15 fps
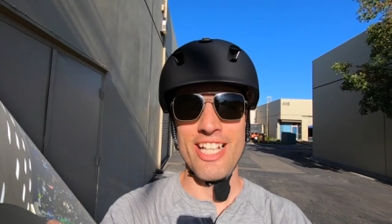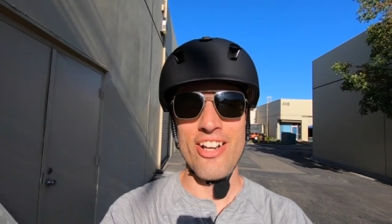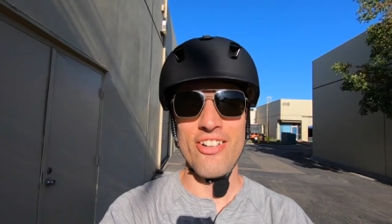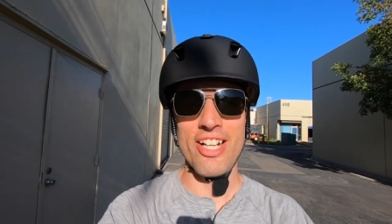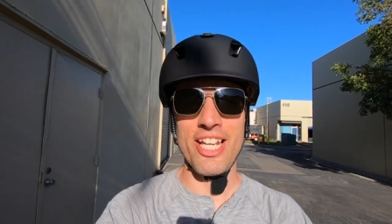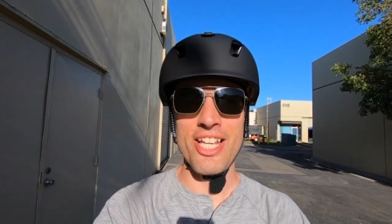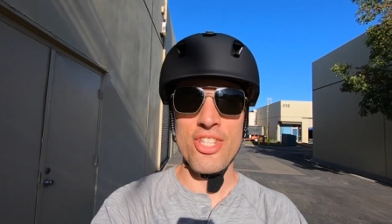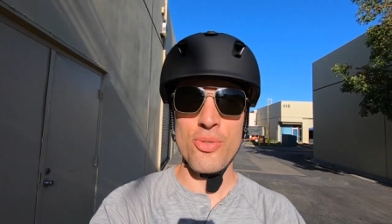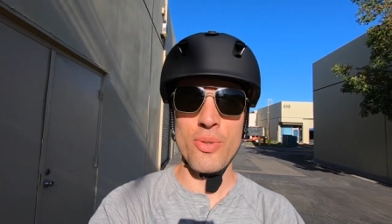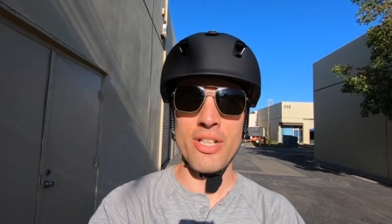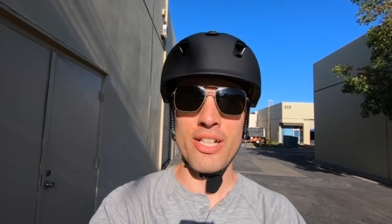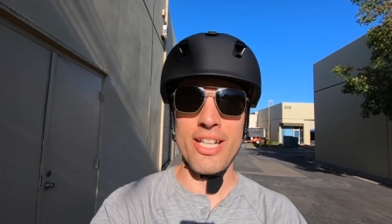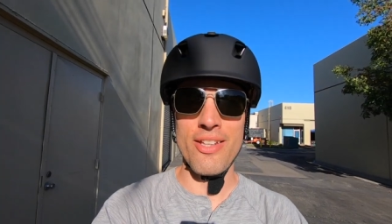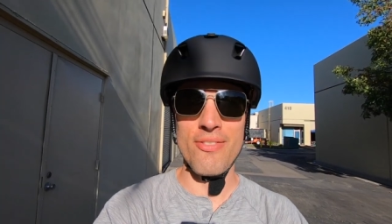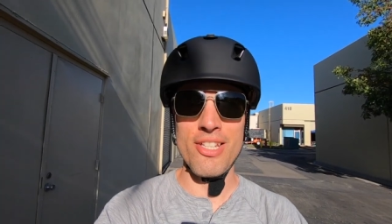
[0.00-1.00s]
All right, guys, so we're
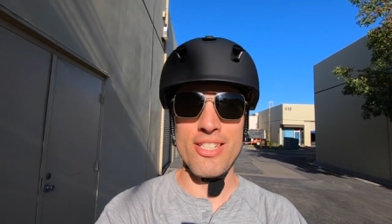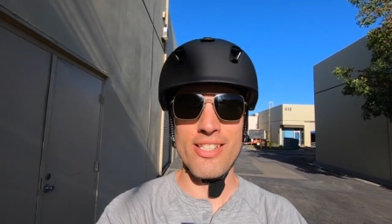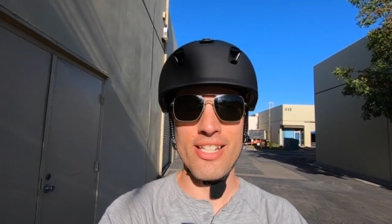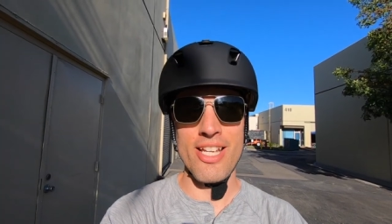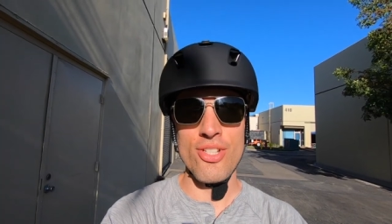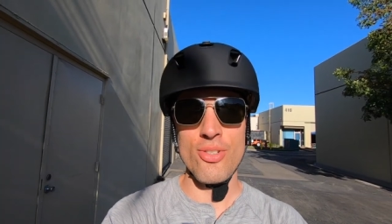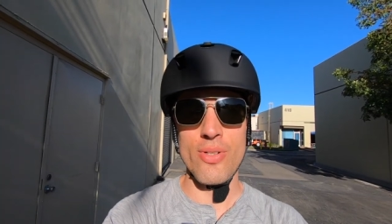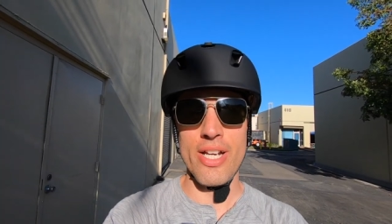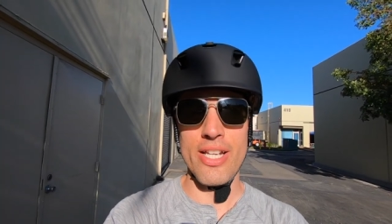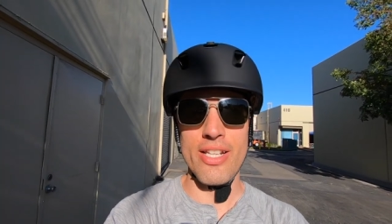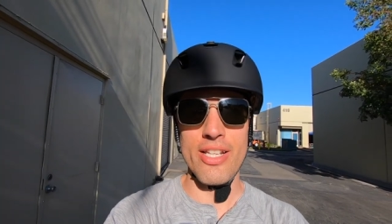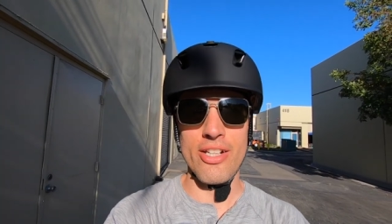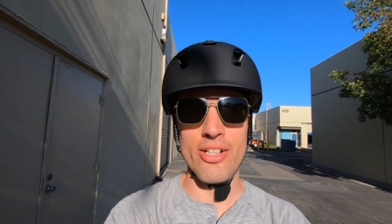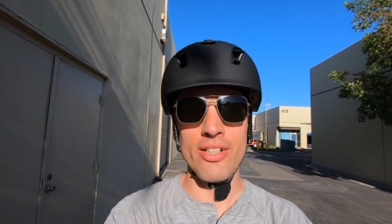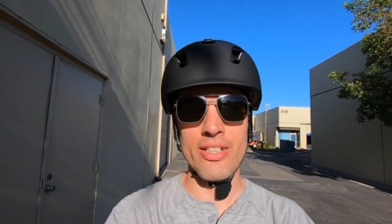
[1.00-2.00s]
gonna give this a test ride
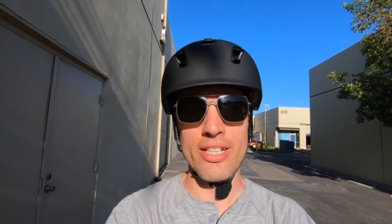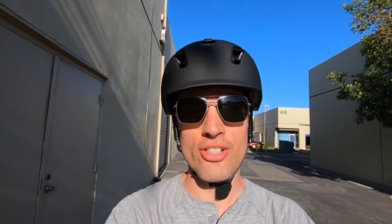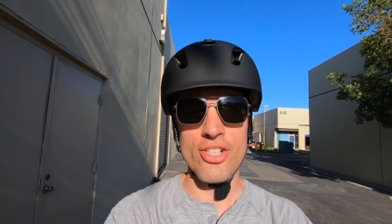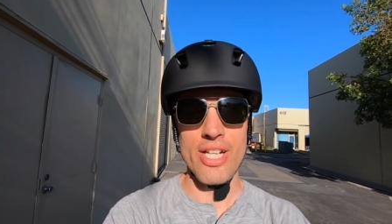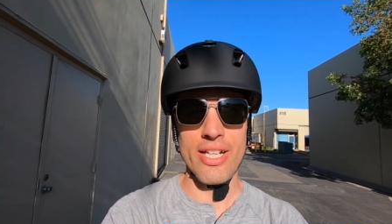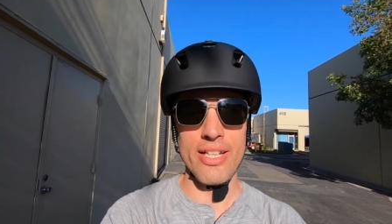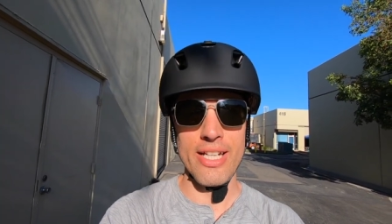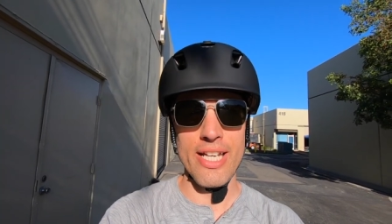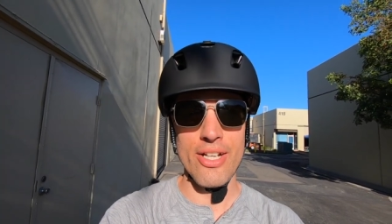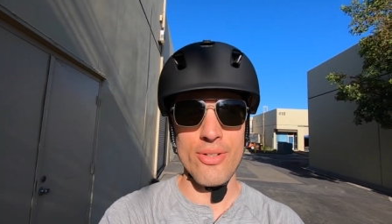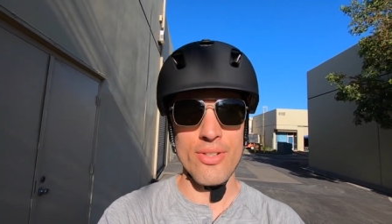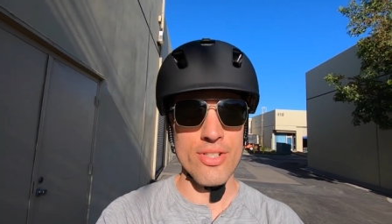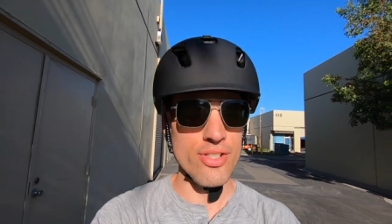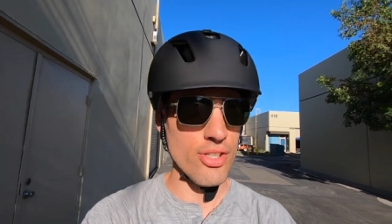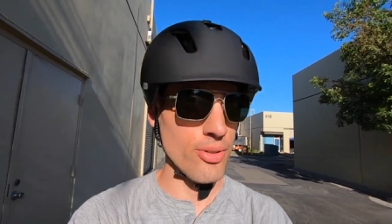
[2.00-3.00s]
here and check it
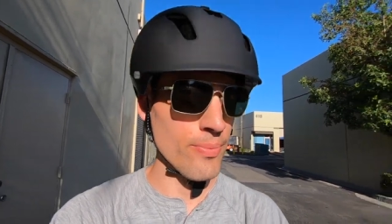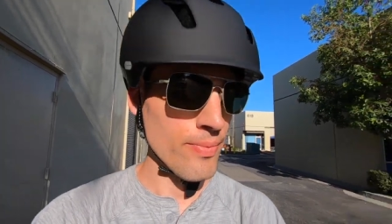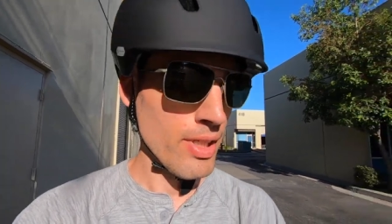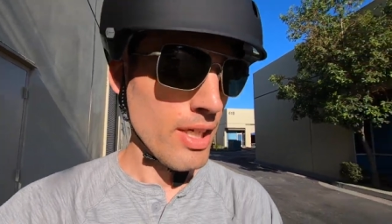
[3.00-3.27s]
out. So